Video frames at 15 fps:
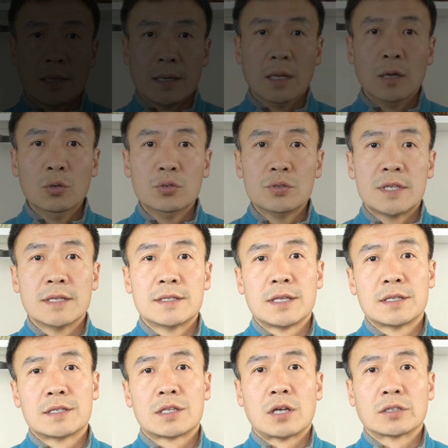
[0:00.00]
Hello, this
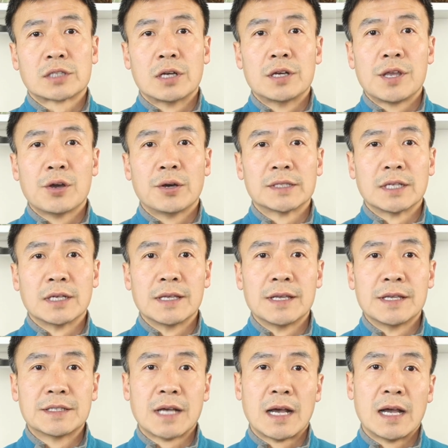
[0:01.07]
is Dr. Leo at
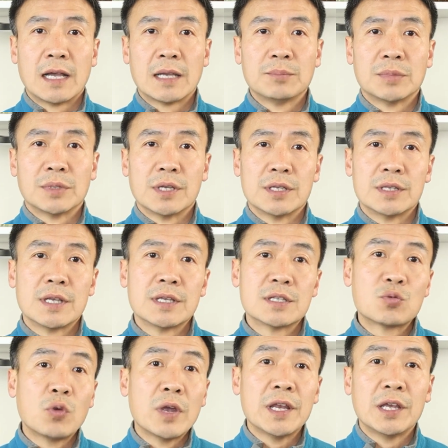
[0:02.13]
LeTime. In
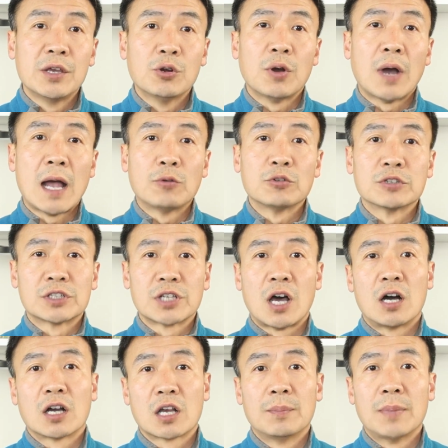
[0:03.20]
this video, I will
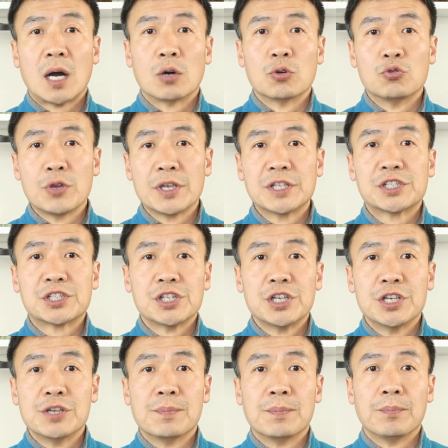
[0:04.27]
talk about
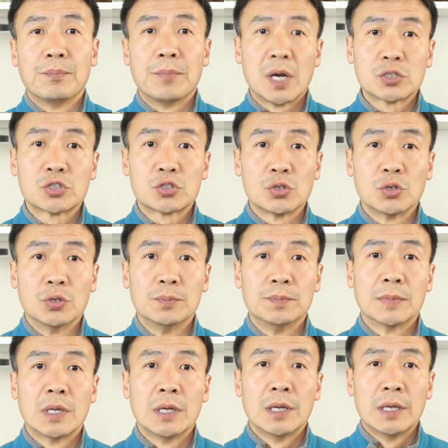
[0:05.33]
Reishi
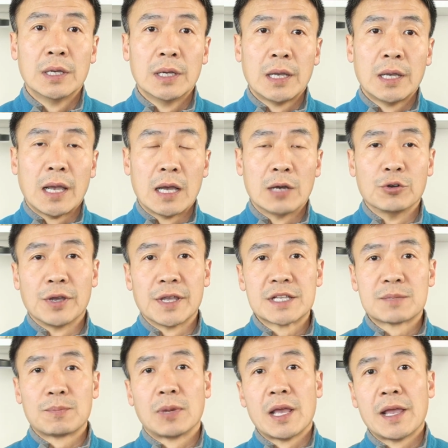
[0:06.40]
mushroom. I will
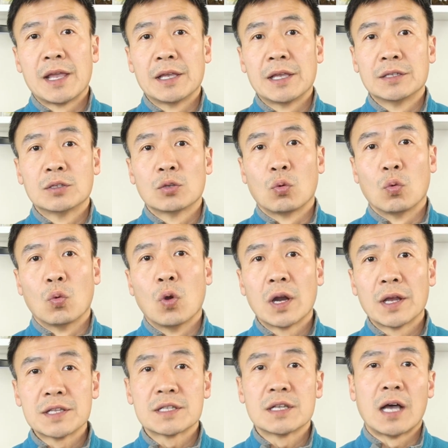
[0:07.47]
explain
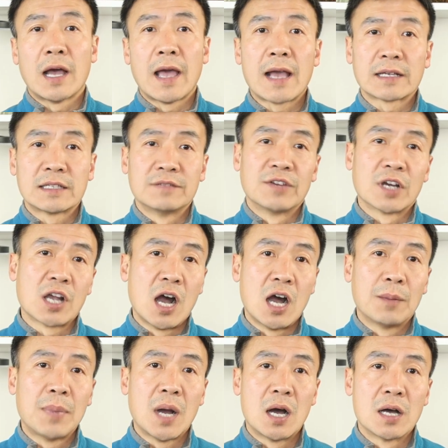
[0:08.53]
what is the active
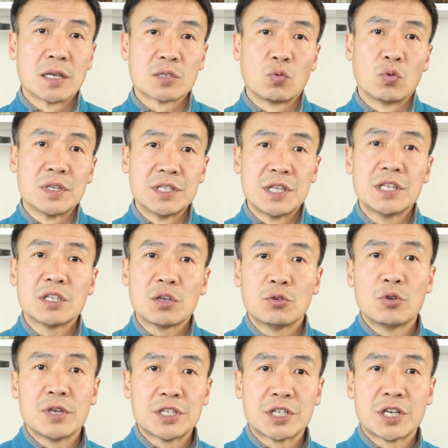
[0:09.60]
compounds within the
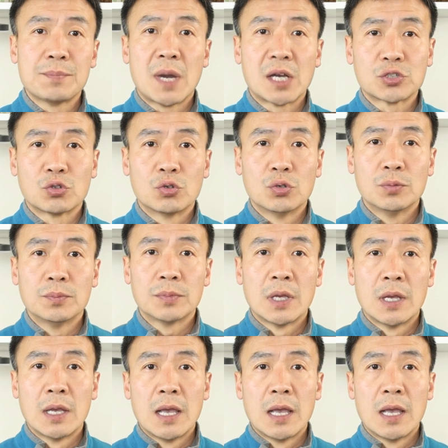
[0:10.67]
Reishi mushroom